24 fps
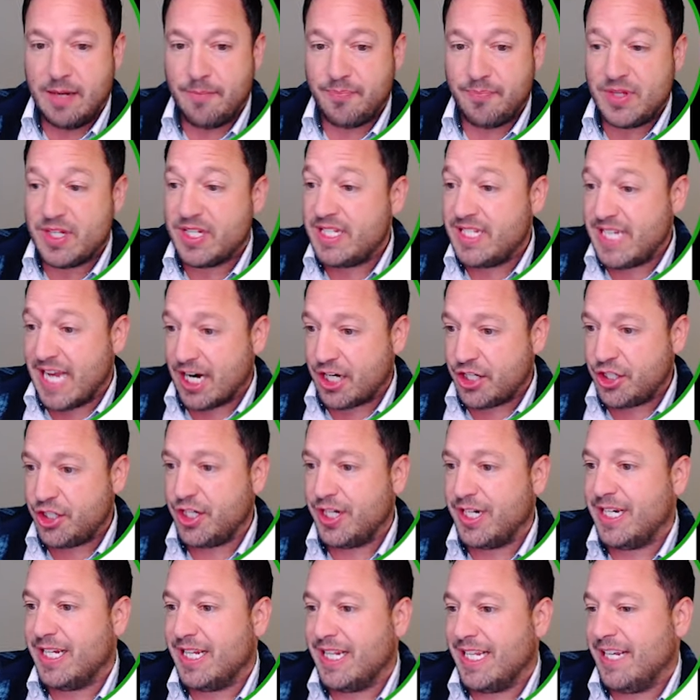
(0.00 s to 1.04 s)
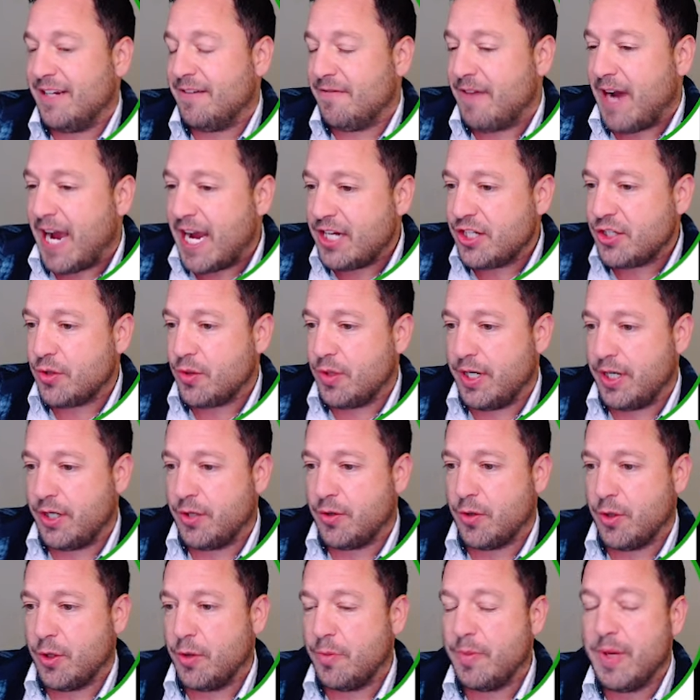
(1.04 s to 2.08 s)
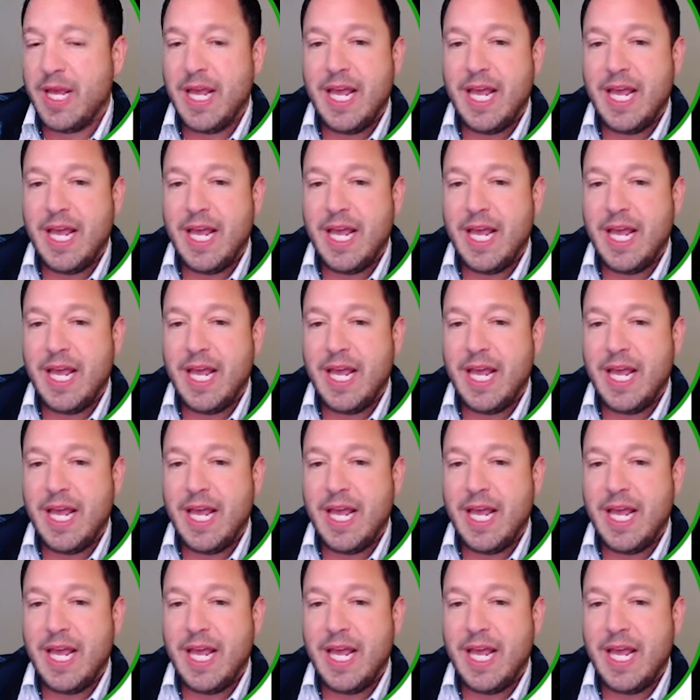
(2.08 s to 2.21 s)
section, the advisory group.